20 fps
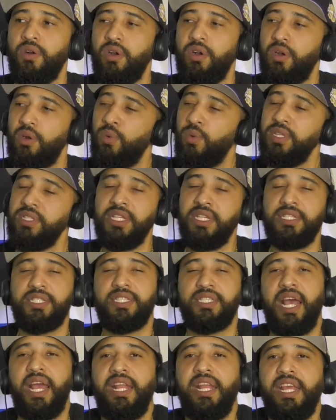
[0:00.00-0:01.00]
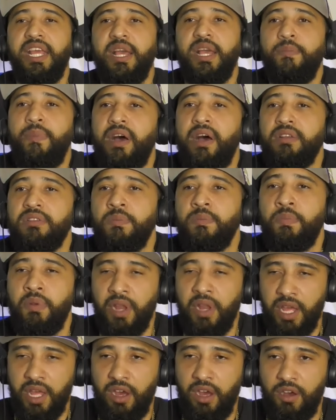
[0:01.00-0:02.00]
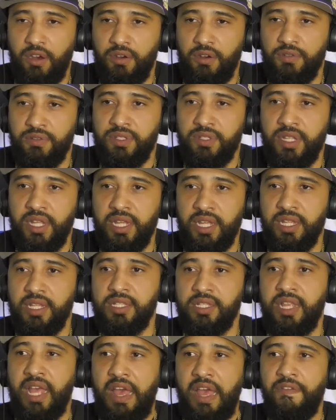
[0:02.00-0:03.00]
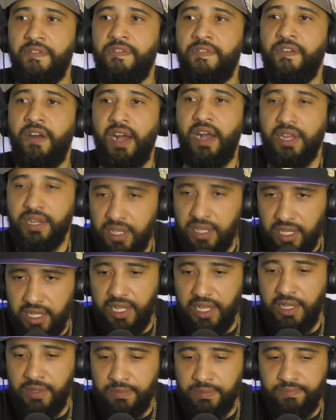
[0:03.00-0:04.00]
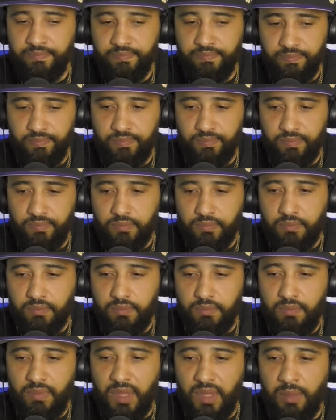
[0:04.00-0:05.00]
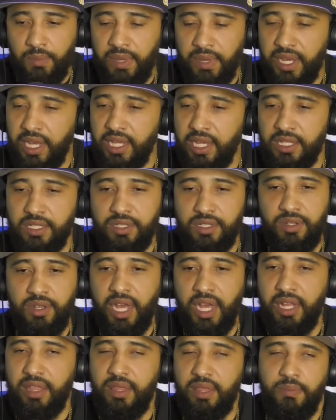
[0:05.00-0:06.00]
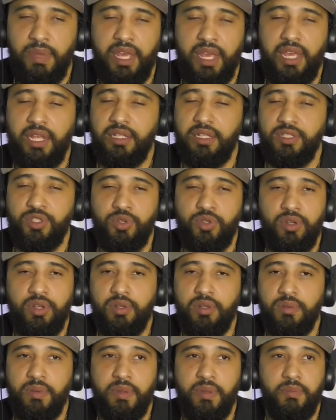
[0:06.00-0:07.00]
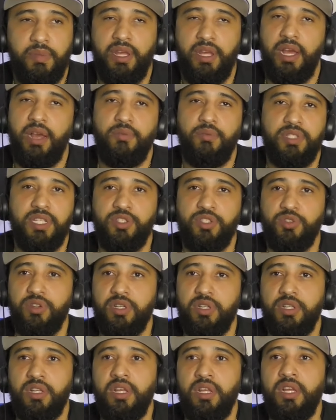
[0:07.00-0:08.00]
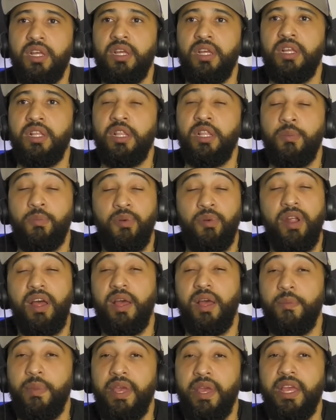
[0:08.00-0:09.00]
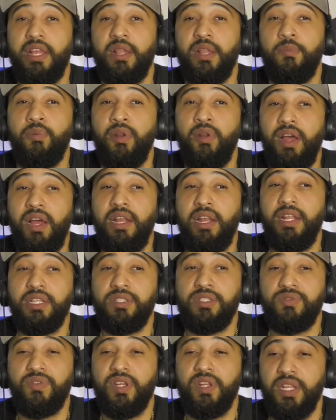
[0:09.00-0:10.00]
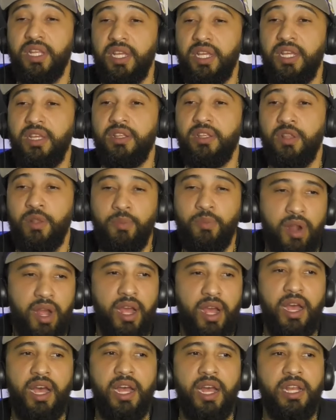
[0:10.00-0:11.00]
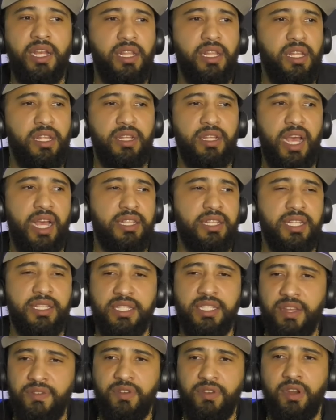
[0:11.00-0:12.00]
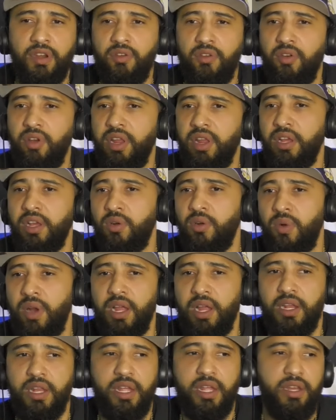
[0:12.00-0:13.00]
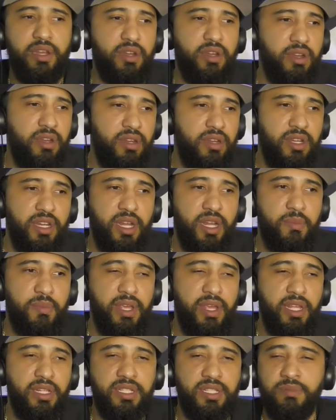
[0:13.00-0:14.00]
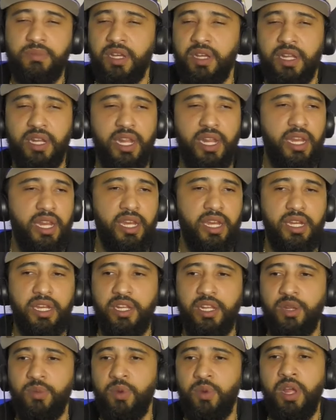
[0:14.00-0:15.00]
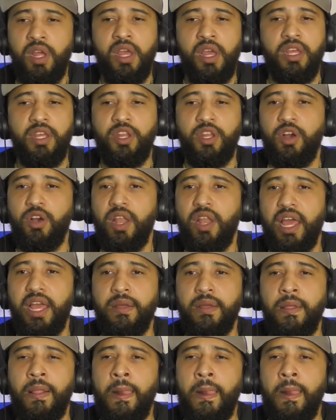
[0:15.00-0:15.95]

what's exciting about the playoffs is that finally, because you got man, Jordan, I won't say Jordan, LeBron, man. LeBron is really LeBron and guys like Steph Curry, Kawhi Leonard, you know what I mean? Tim Duncan ain't in the league no more. You know, like